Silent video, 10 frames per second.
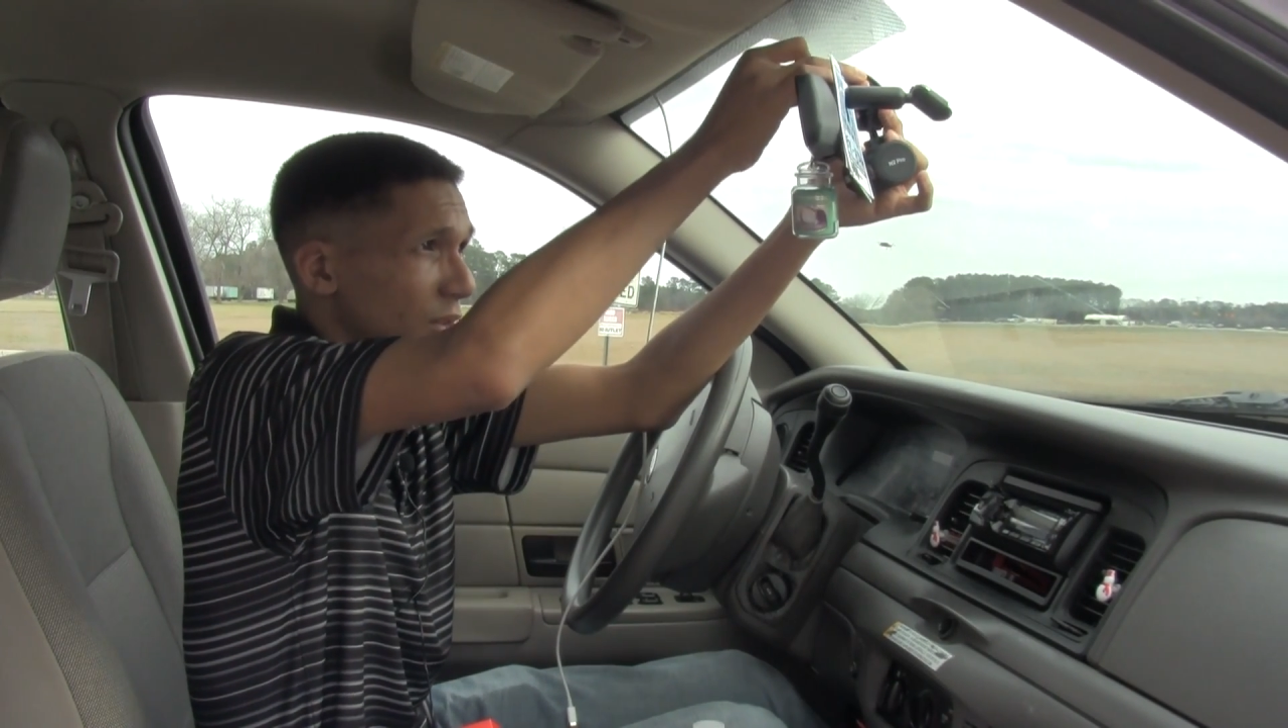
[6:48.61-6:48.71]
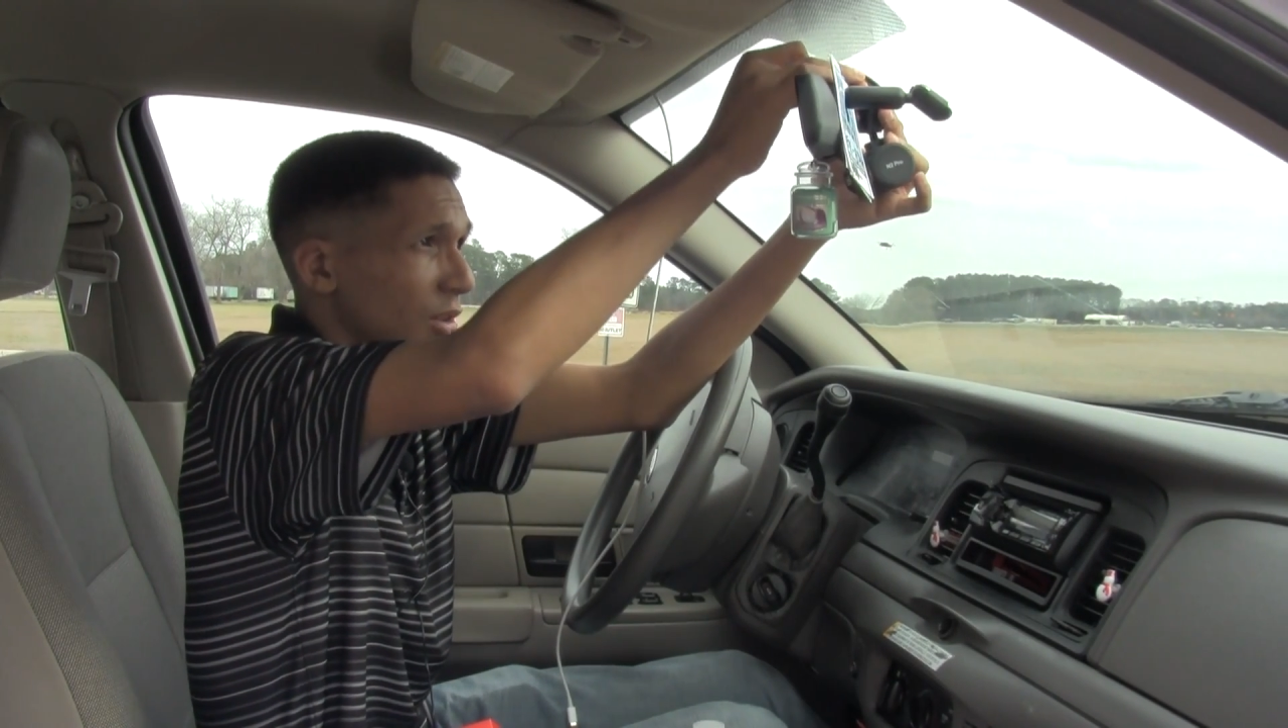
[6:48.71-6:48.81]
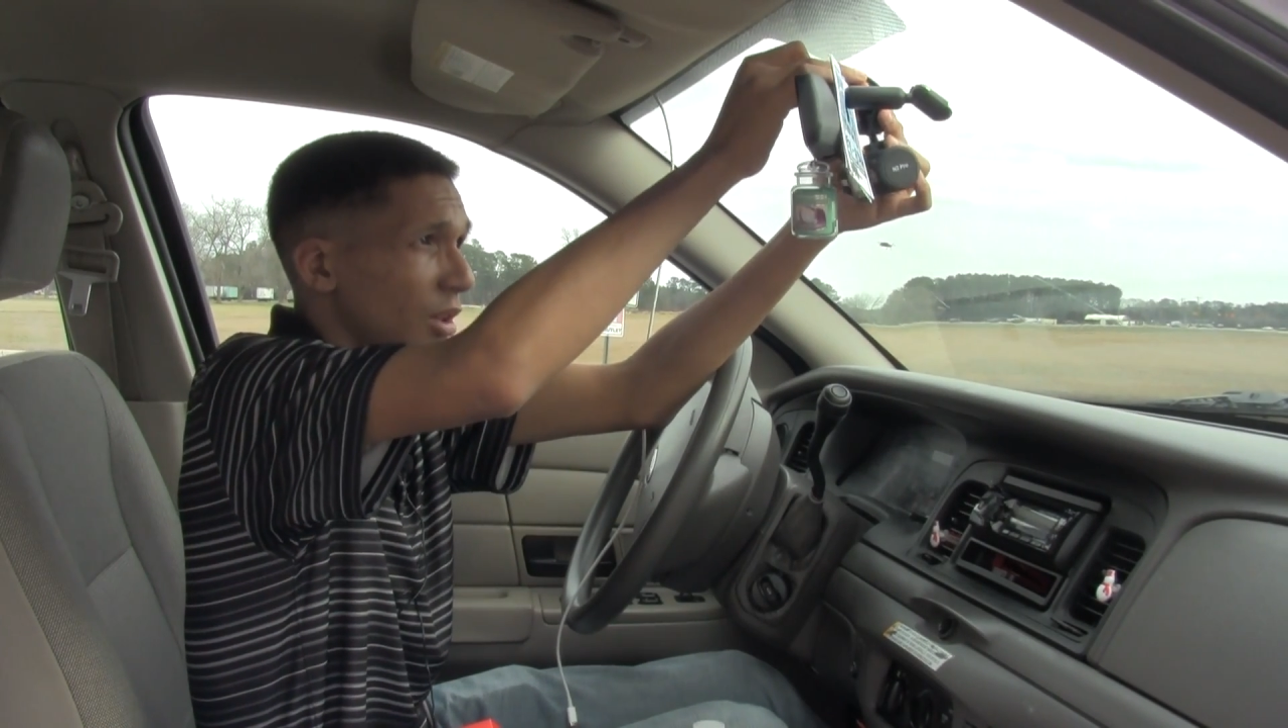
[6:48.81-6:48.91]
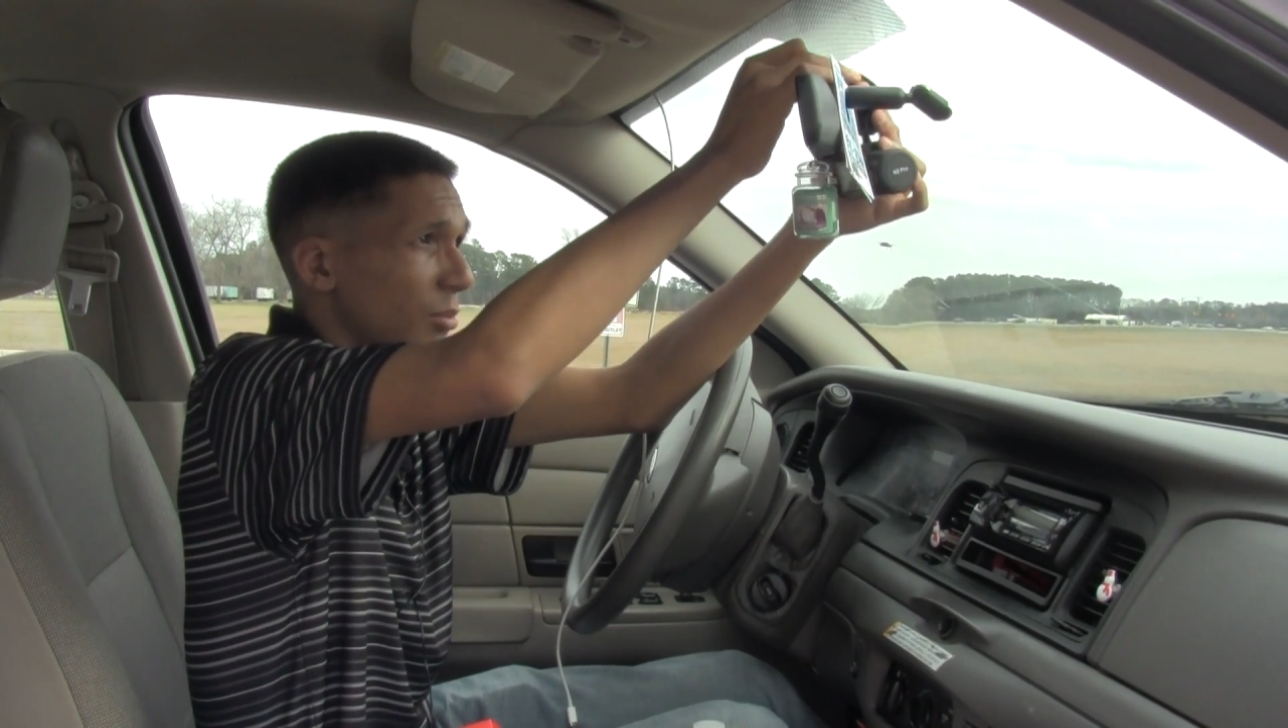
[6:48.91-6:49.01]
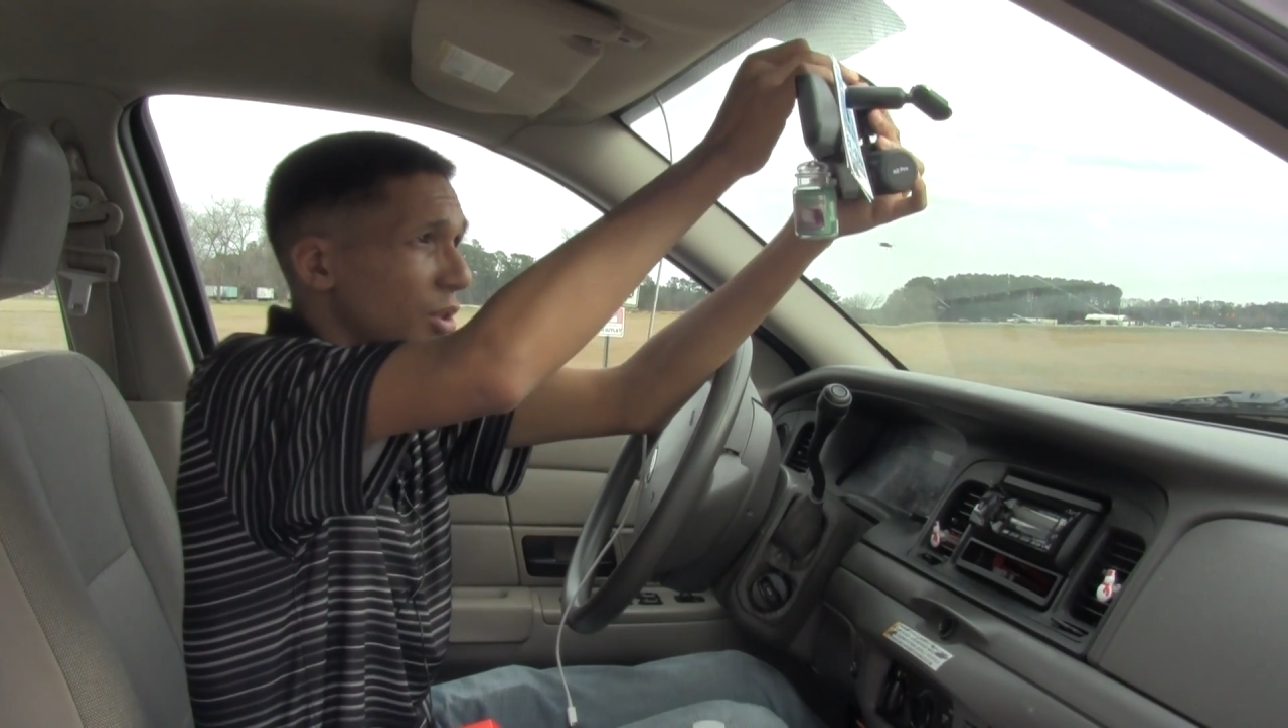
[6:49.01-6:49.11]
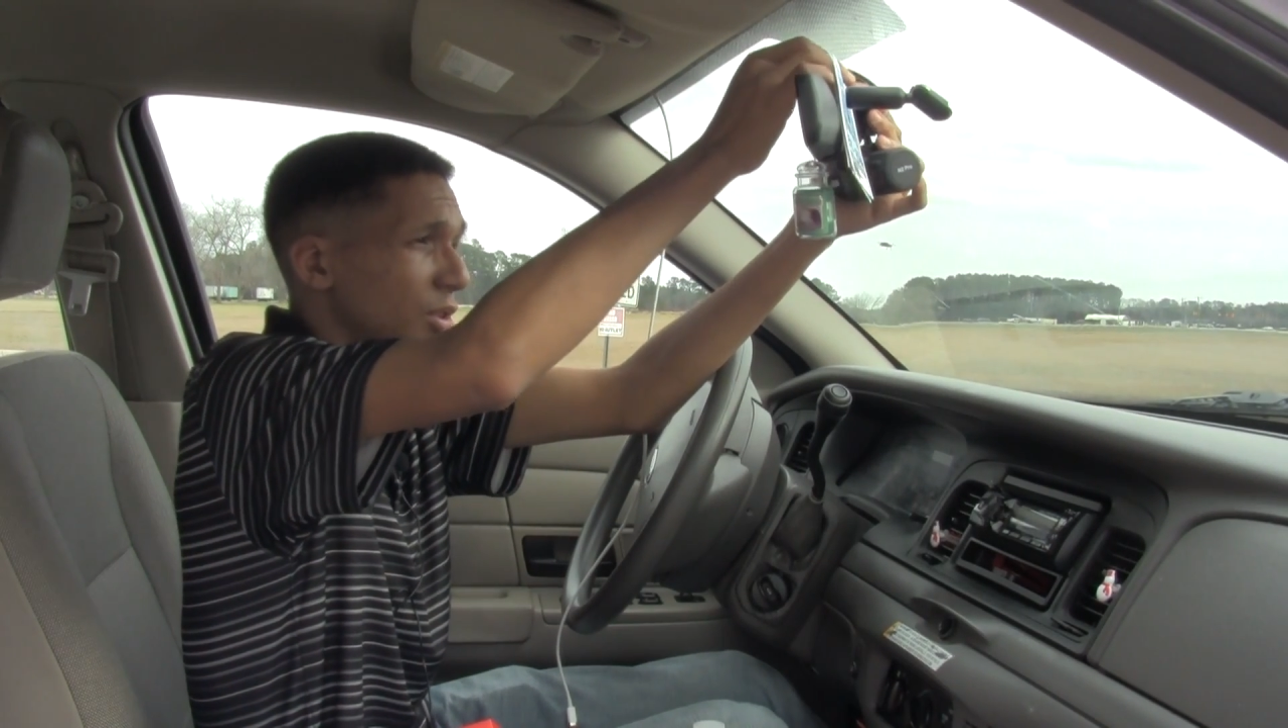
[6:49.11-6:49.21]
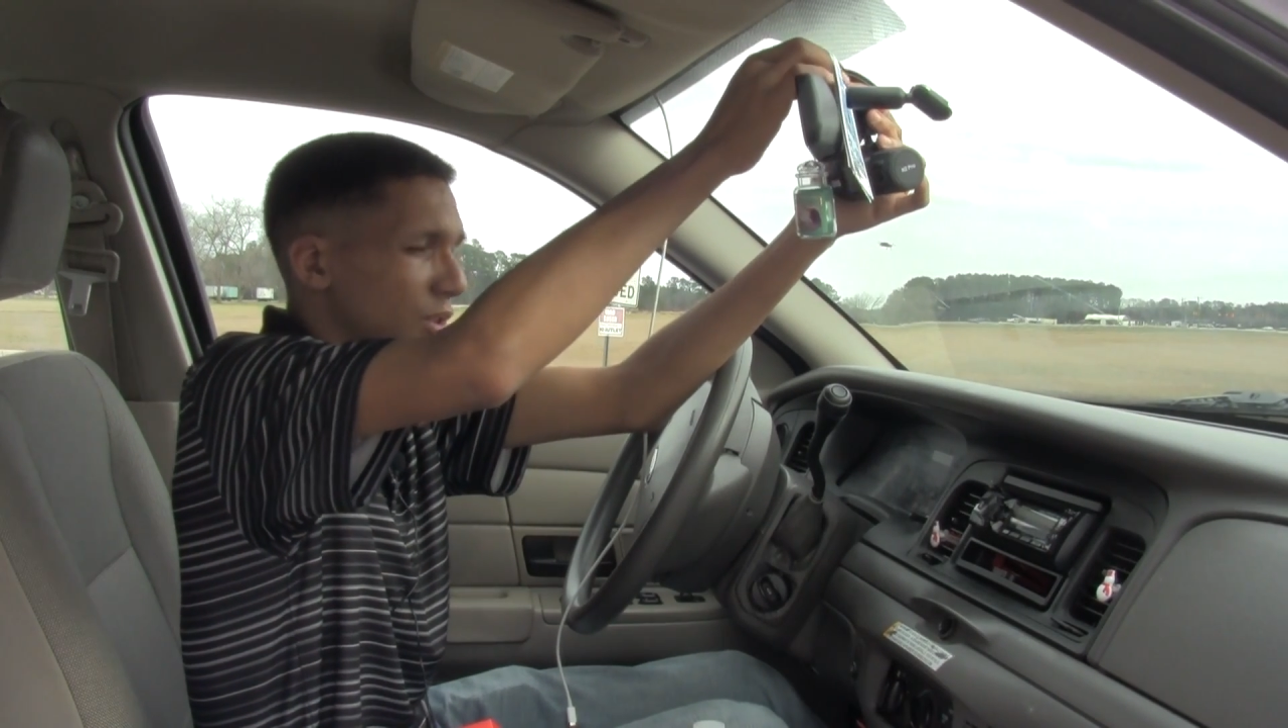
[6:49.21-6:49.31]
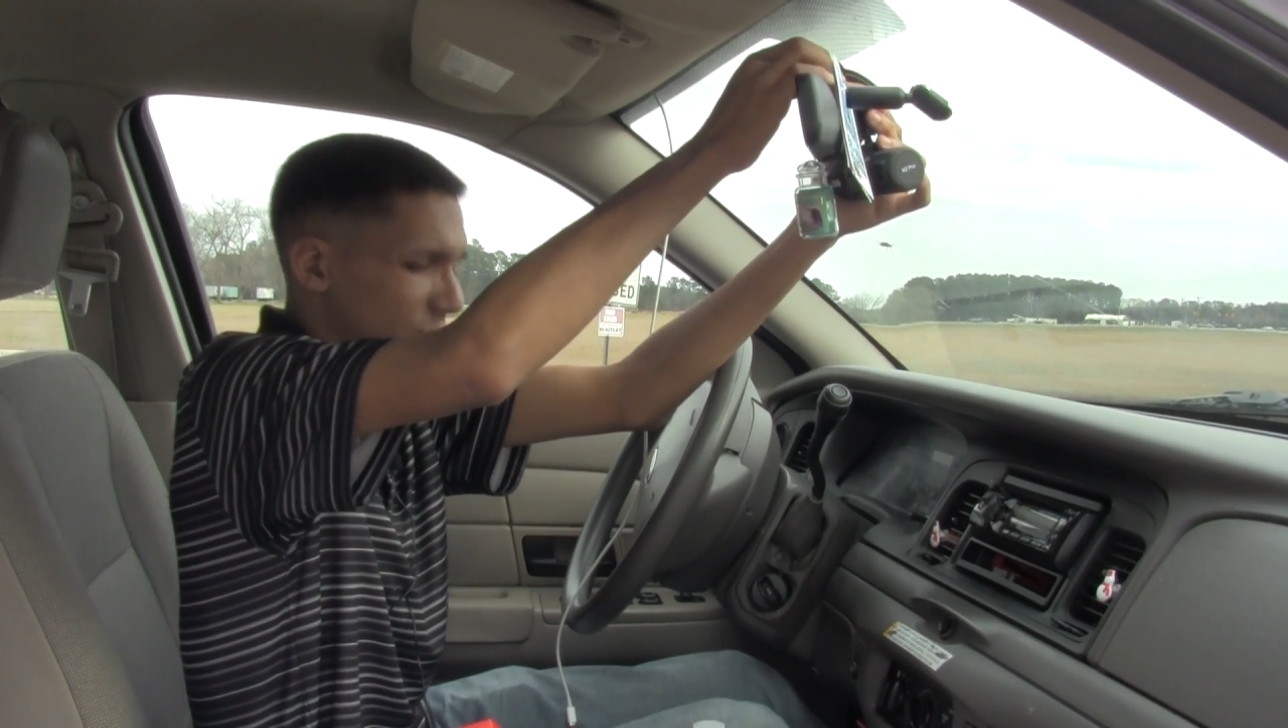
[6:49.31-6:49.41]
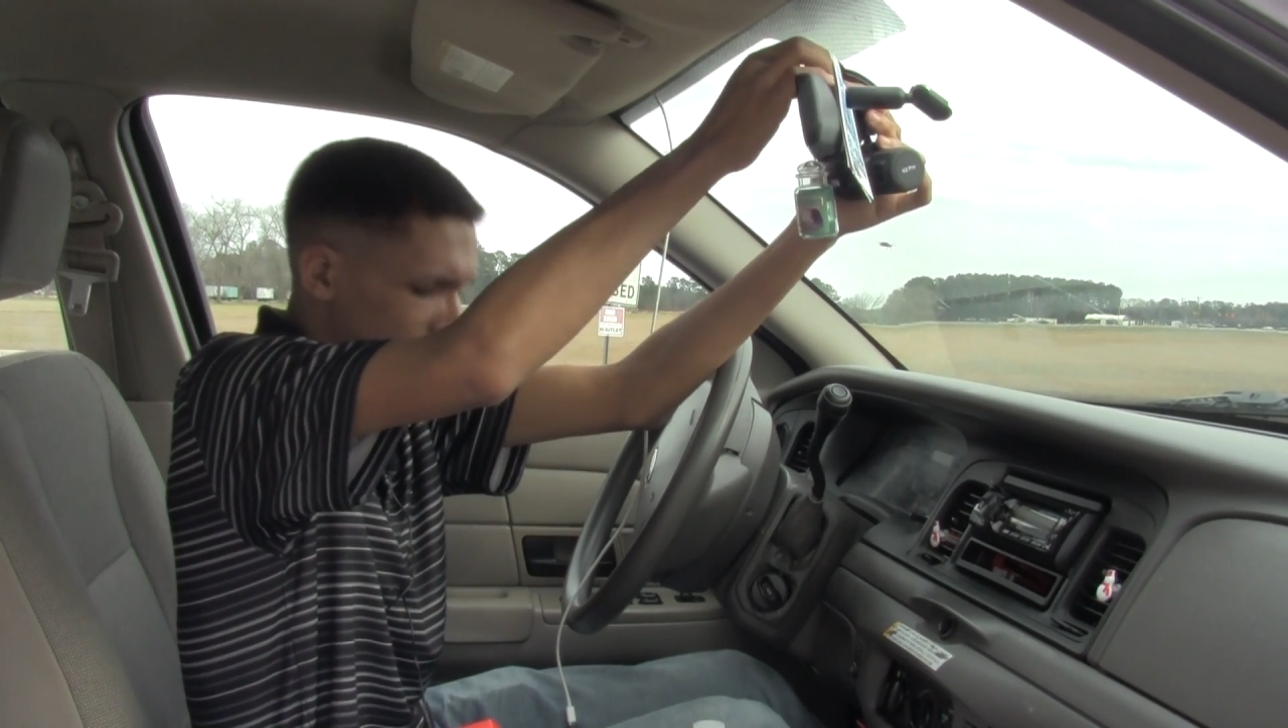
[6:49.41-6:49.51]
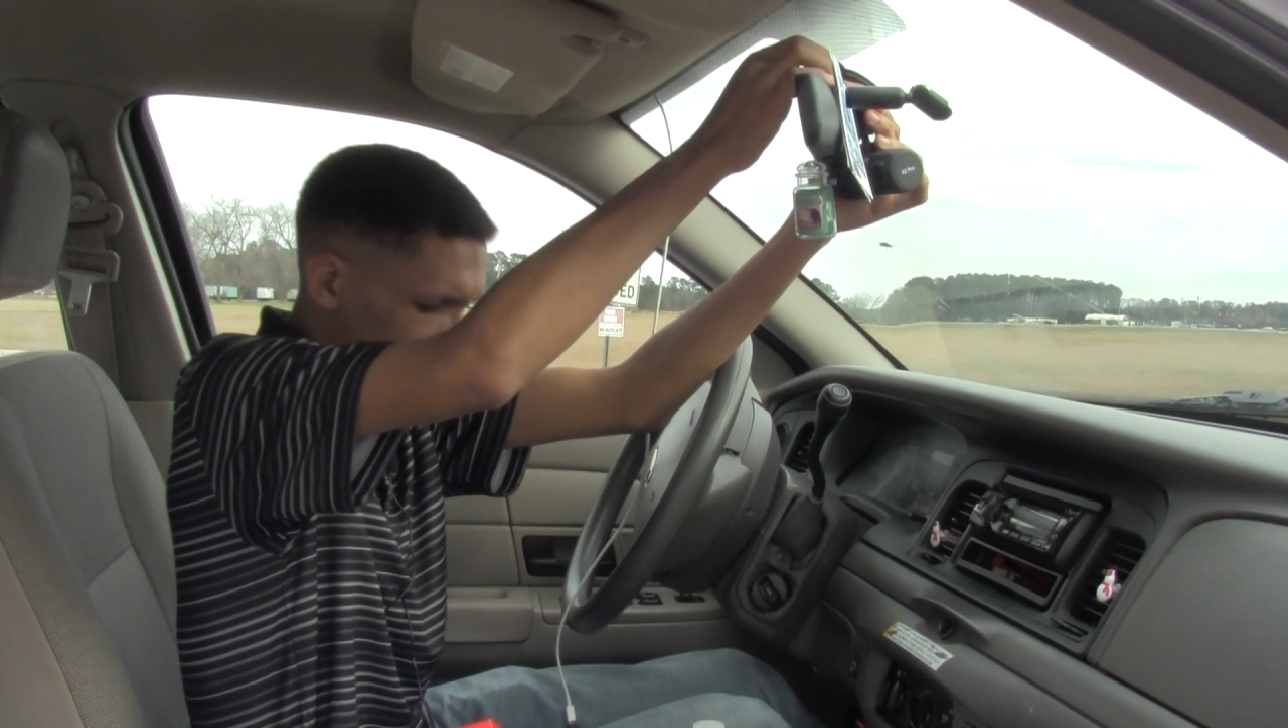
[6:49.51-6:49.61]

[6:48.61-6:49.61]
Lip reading: image.